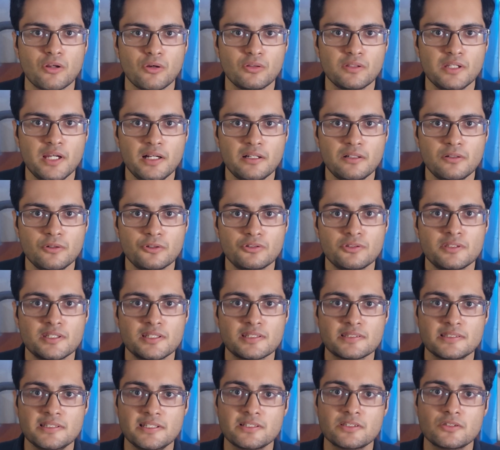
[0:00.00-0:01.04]
on that note,
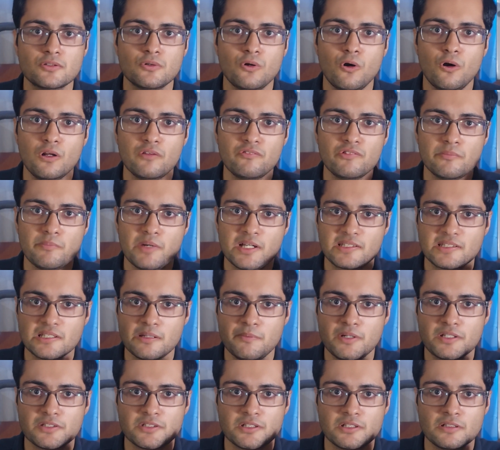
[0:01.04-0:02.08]
there's links to all of the mice I
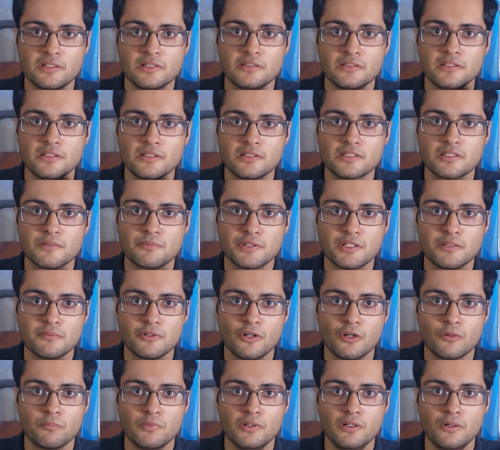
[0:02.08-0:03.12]
mentioned in the description
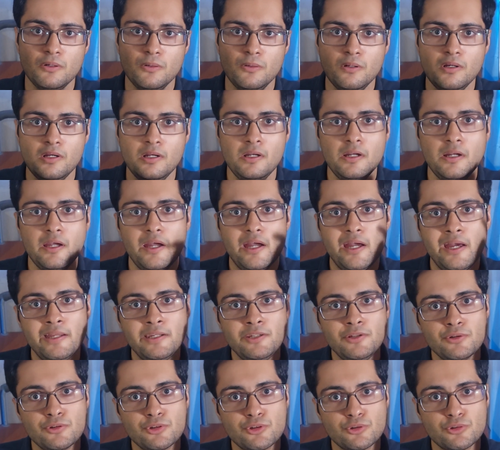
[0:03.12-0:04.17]
down below, and
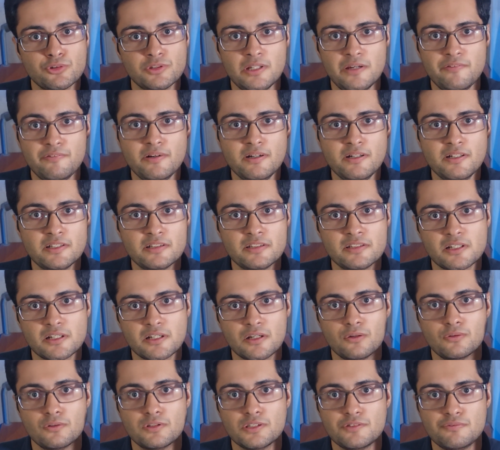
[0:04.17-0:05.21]
you should definitely check
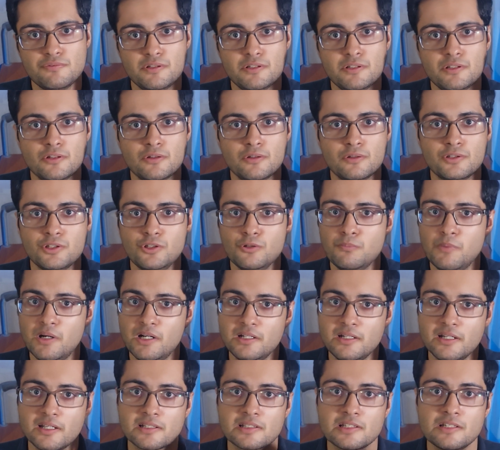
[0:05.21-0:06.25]
out this video. You
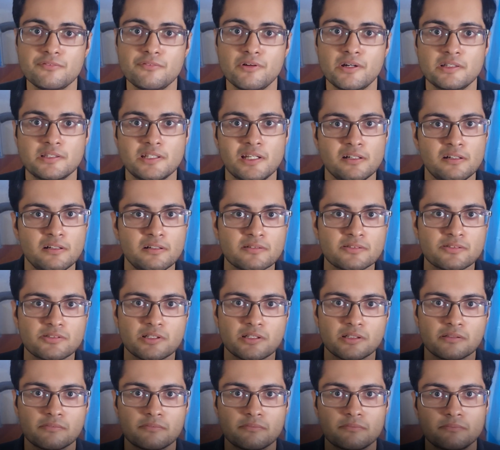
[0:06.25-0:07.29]
might actually find that
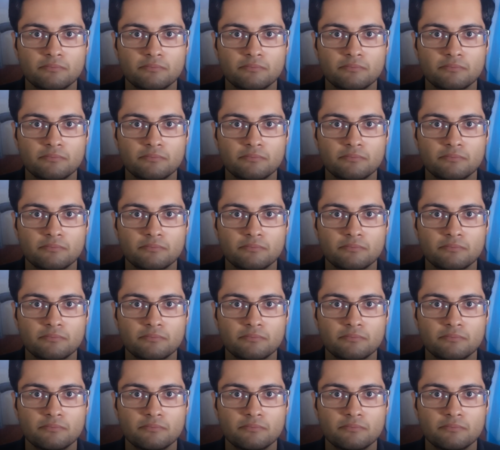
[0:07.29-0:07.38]
interesting.